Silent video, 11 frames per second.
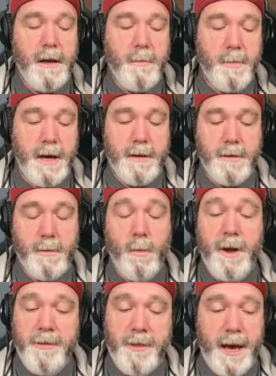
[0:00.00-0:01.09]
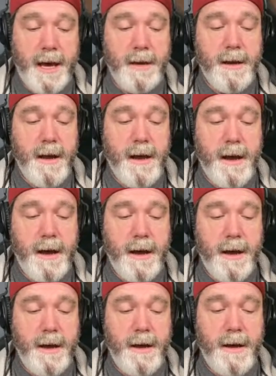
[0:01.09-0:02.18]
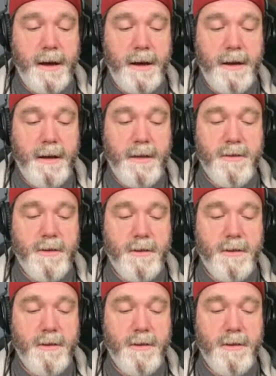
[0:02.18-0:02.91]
But with that, it's